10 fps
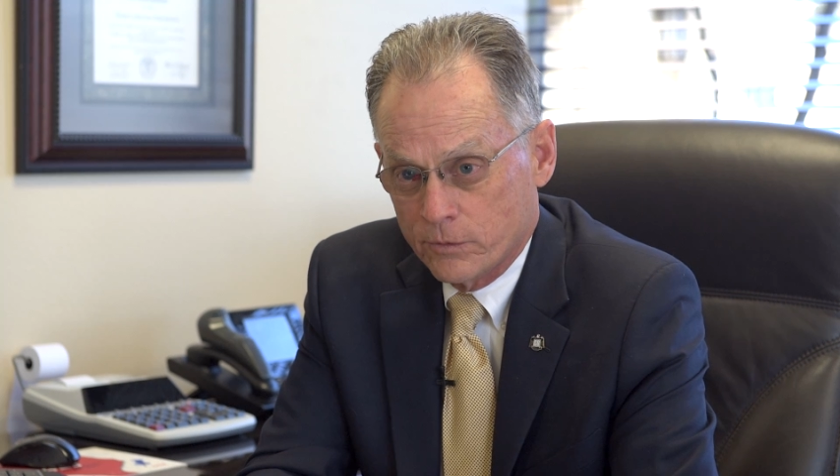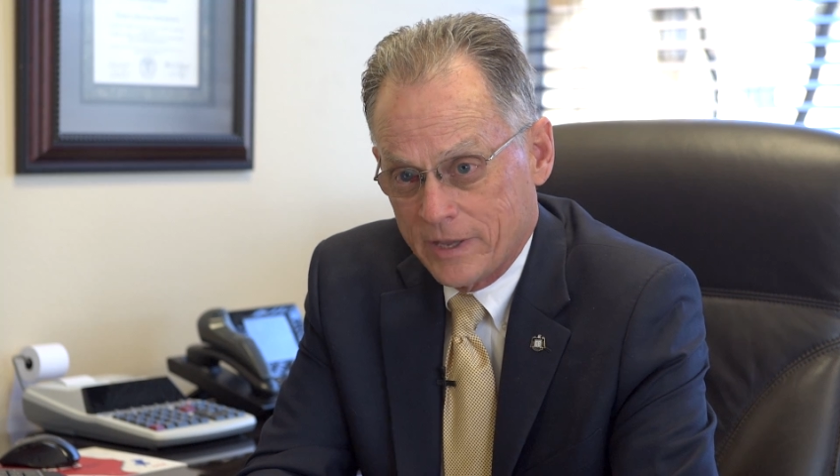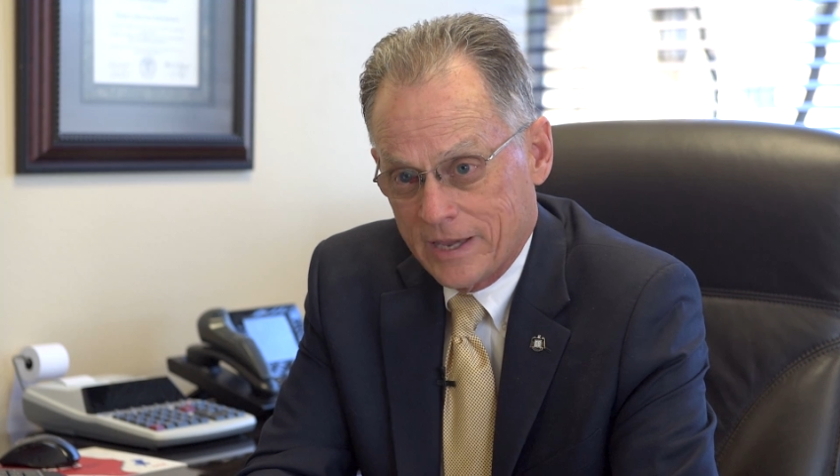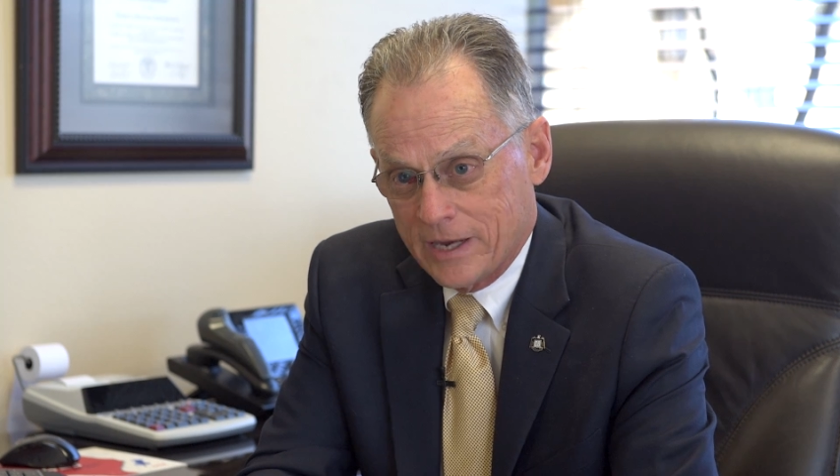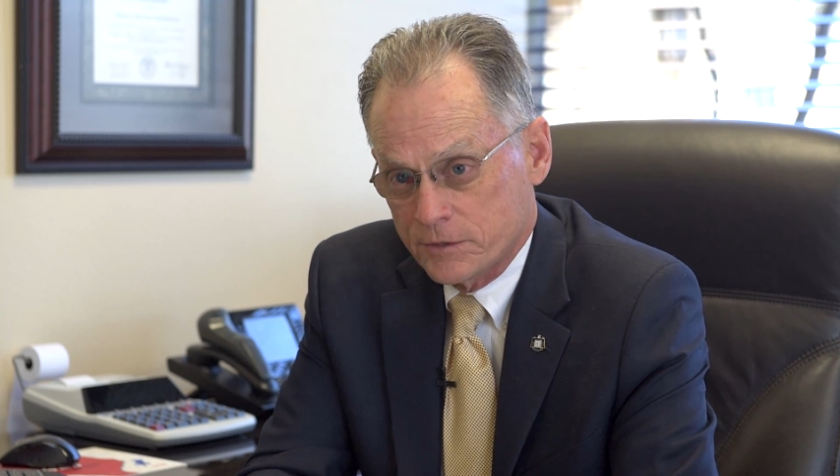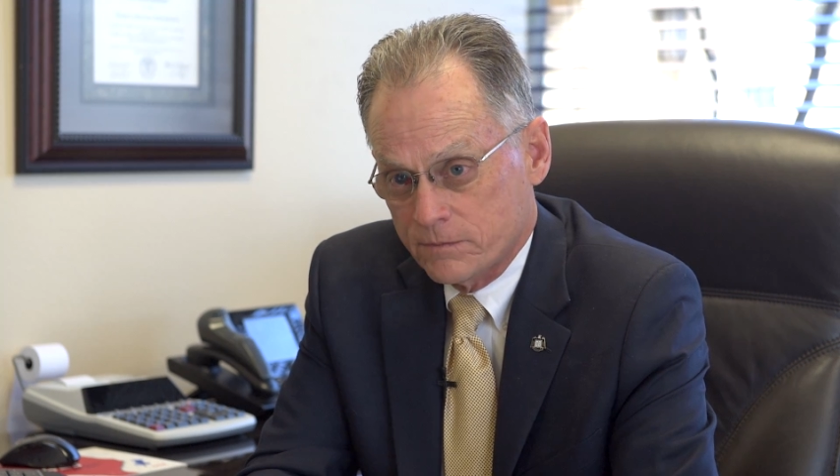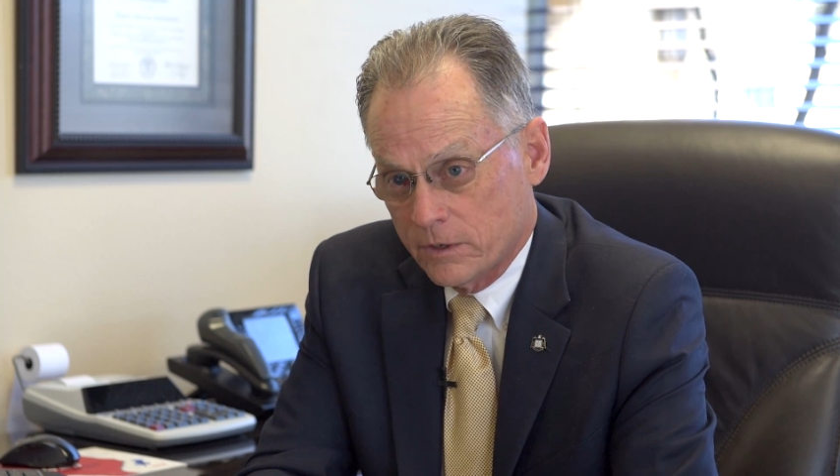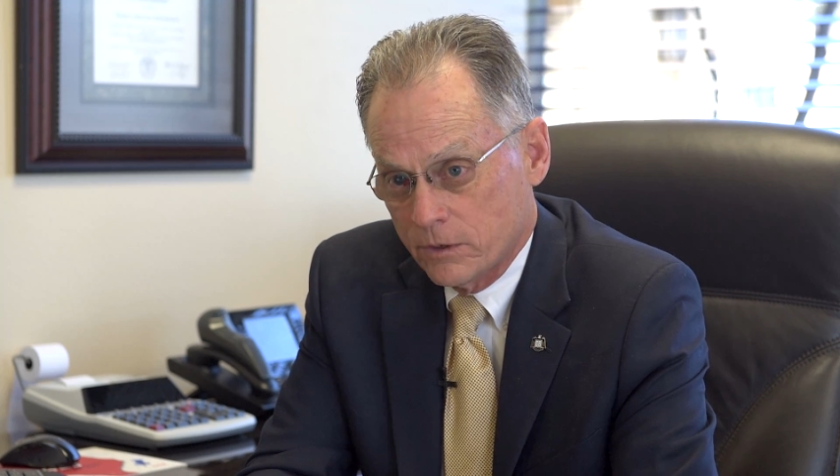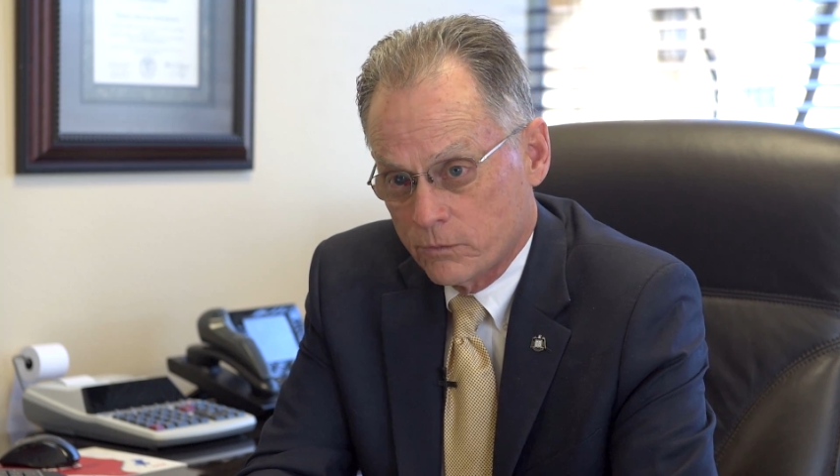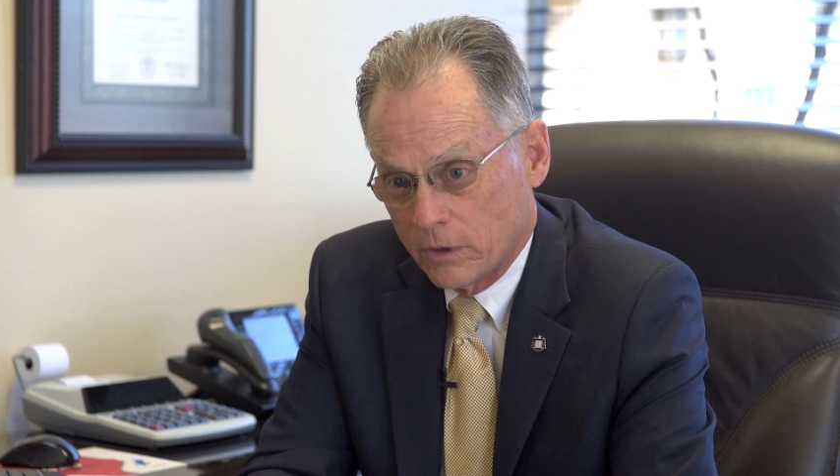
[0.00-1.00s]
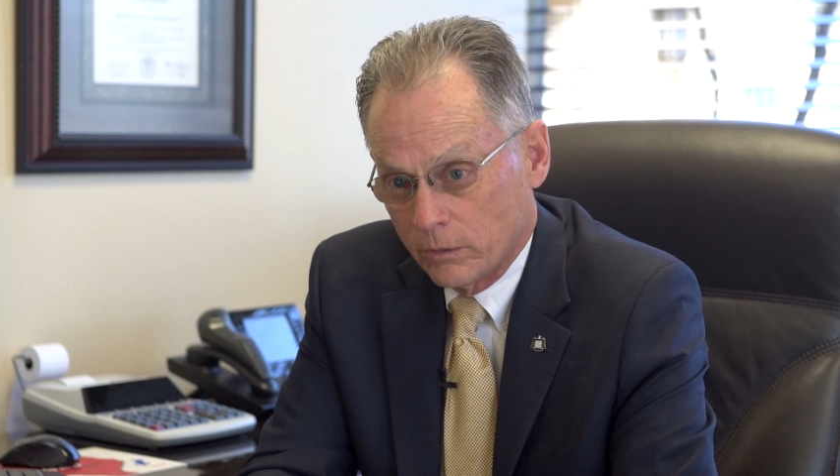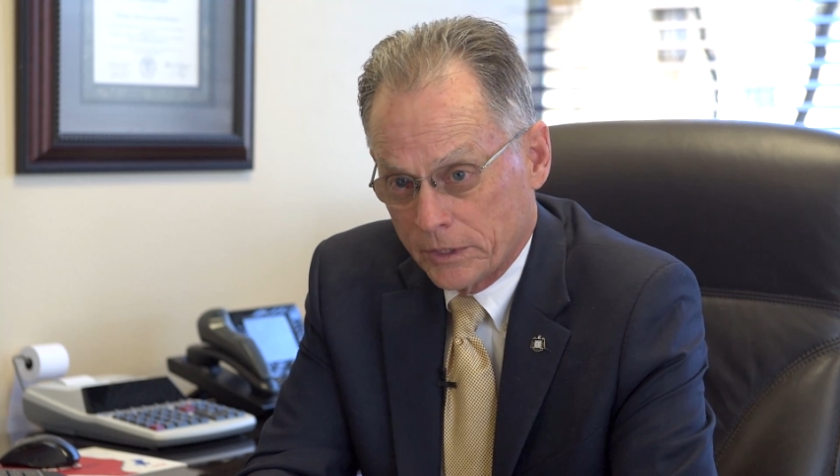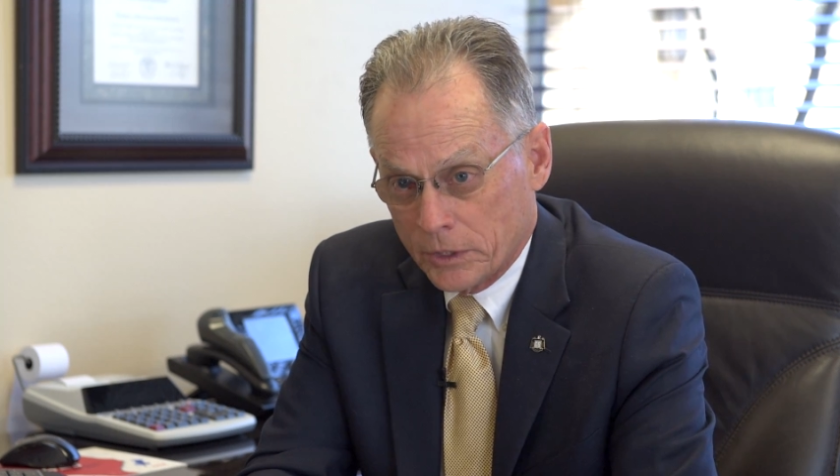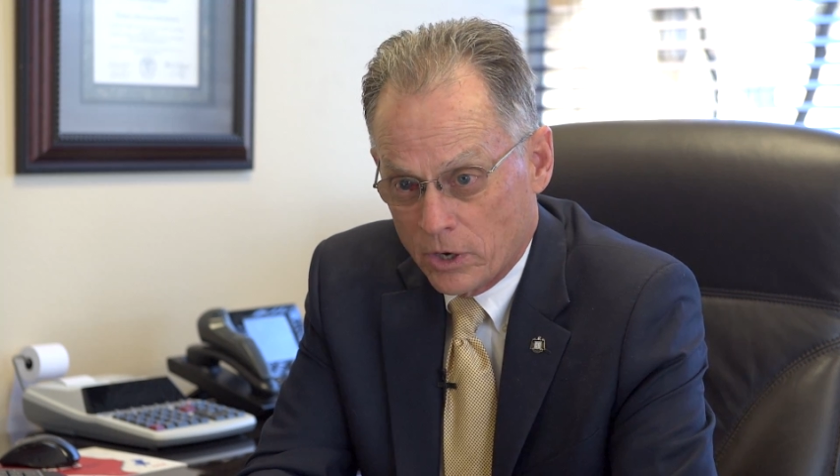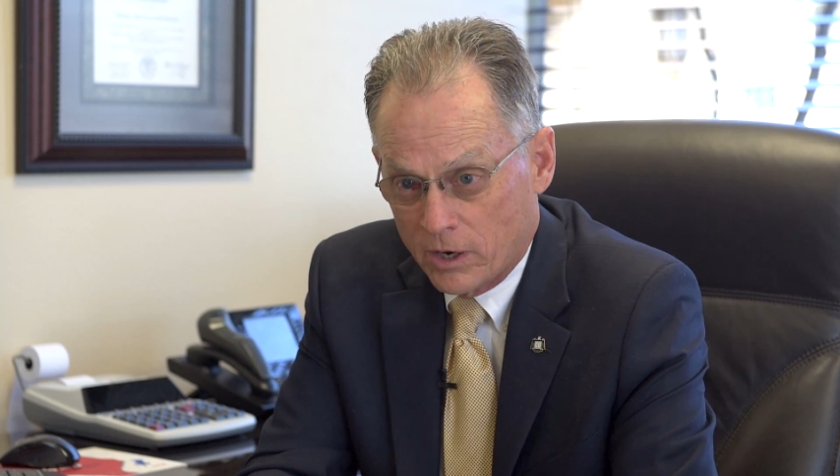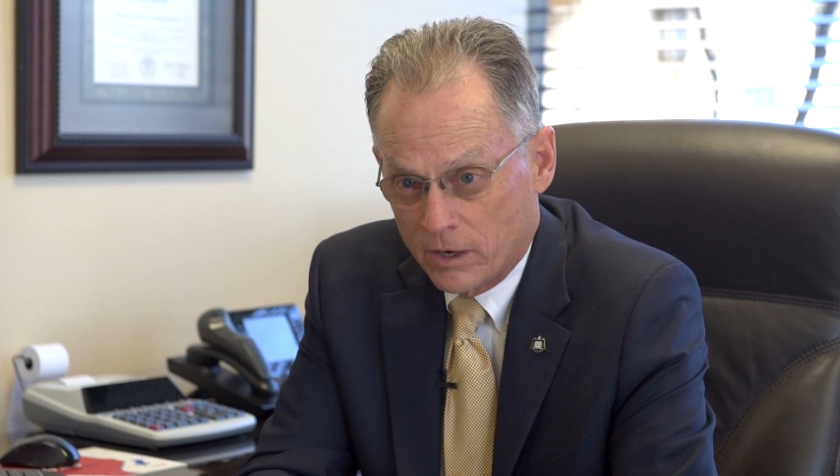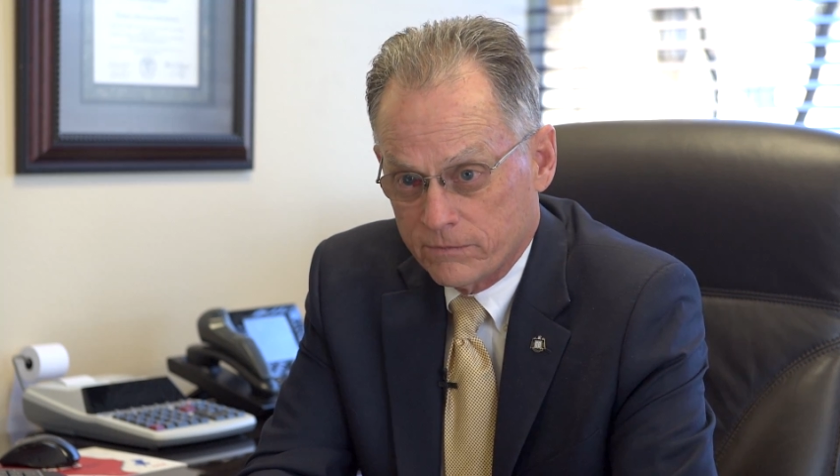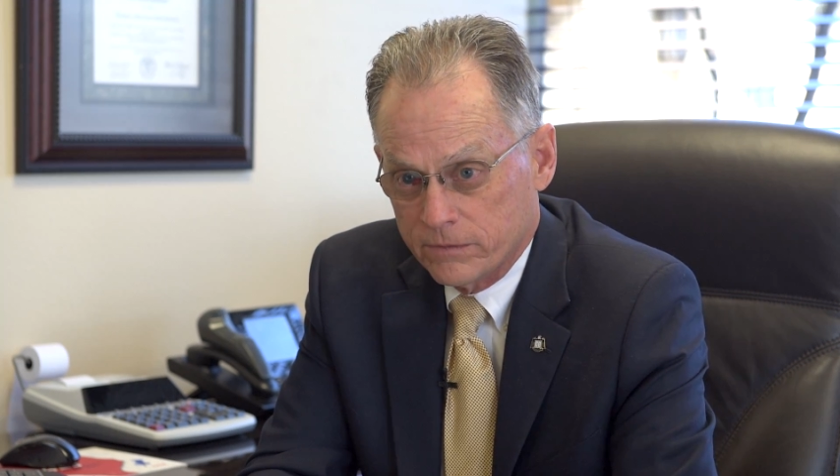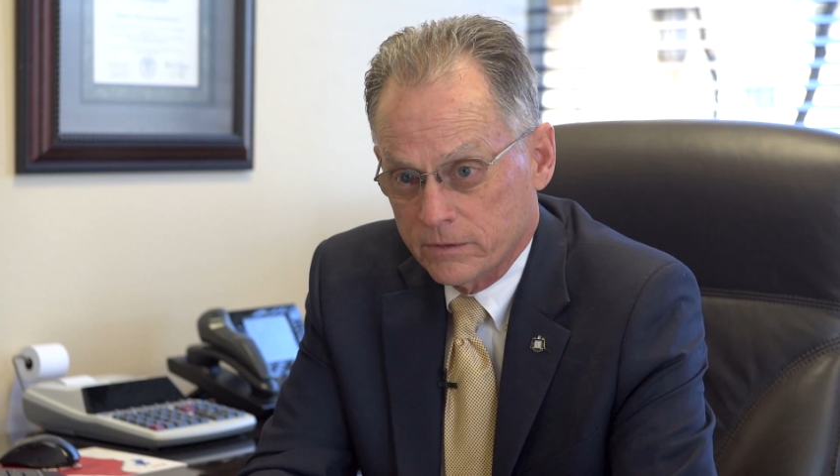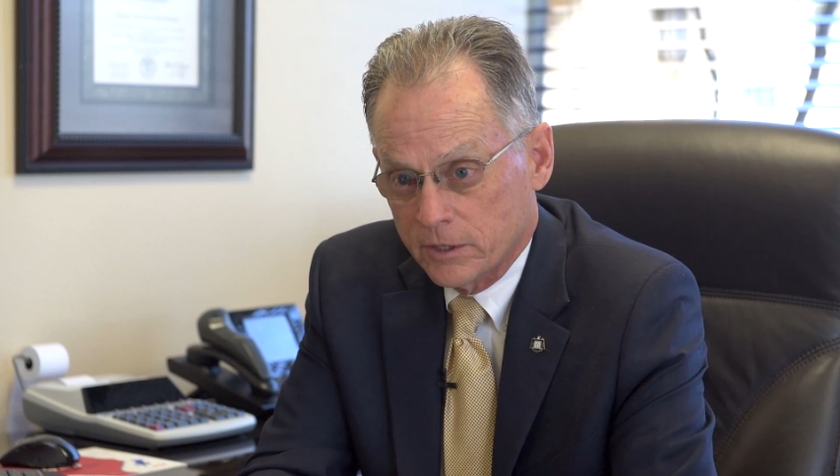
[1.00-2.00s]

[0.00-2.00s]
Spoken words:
cash flow rolling off